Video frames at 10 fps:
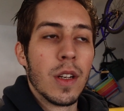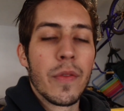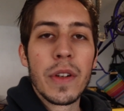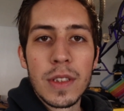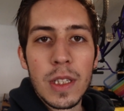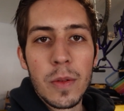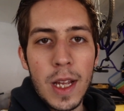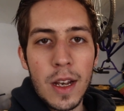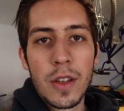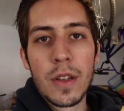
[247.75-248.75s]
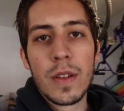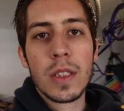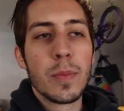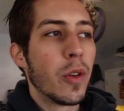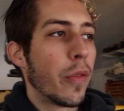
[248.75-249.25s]
First thing we got to do
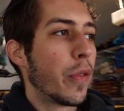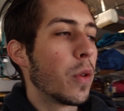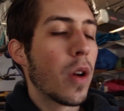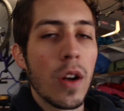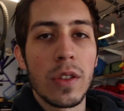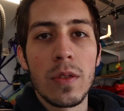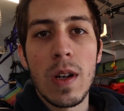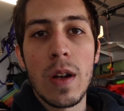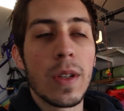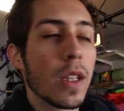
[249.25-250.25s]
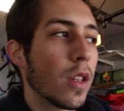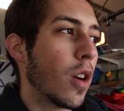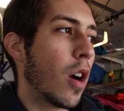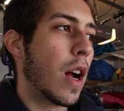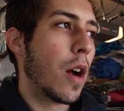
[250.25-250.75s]
is move a few cars around, get the
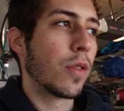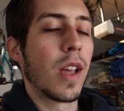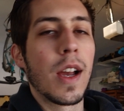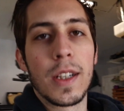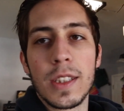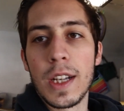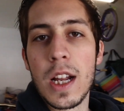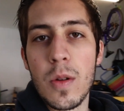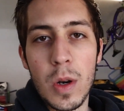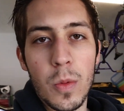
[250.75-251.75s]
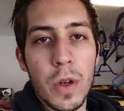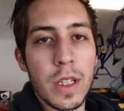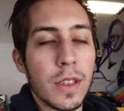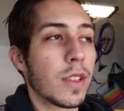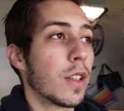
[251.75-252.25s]
car outside because I kind of want to work
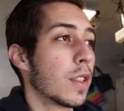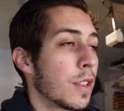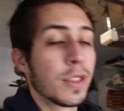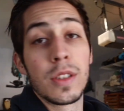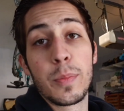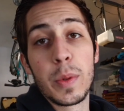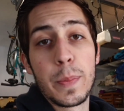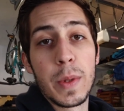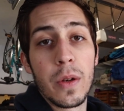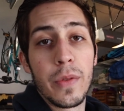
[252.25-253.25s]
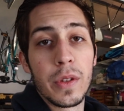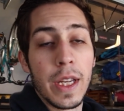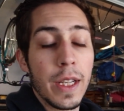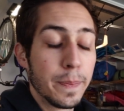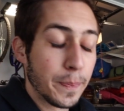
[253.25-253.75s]
in the sun because it's a beautiful
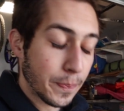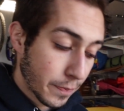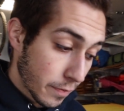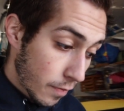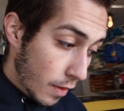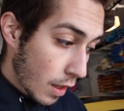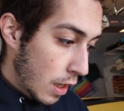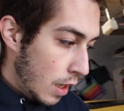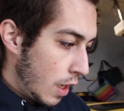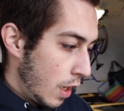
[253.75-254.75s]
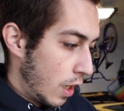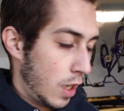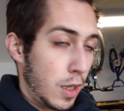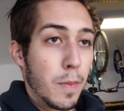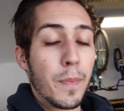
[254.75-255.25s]
day.
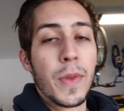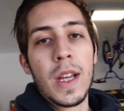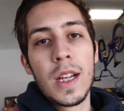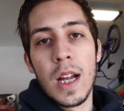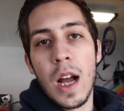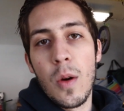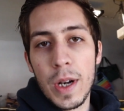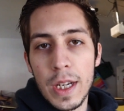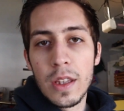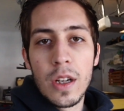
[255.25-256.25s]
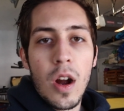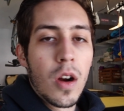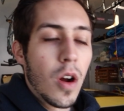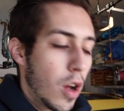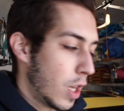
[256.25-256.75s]
I want to get the
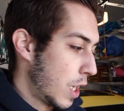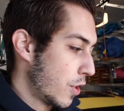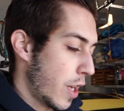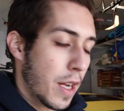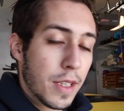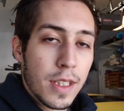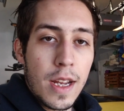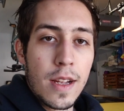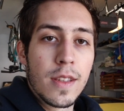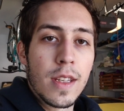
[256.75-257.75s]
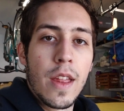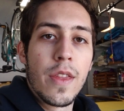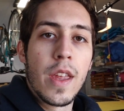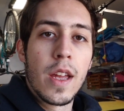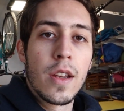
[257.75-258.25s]
car all on jack stands
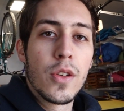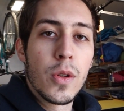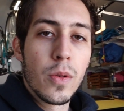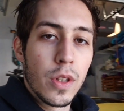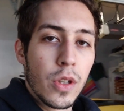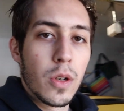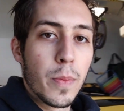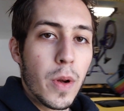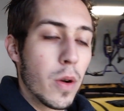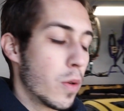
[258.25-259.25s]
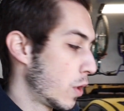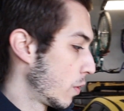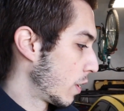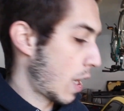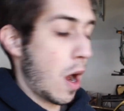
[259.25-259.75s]
and then do the turbo, do
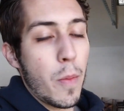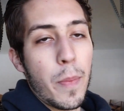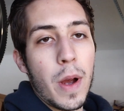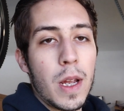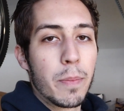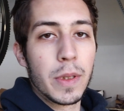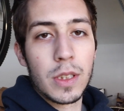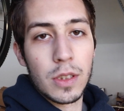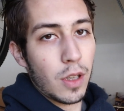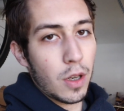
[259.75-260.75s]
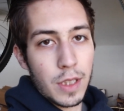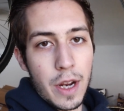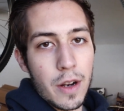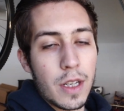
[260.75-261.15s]
the downpipe, and just start tearing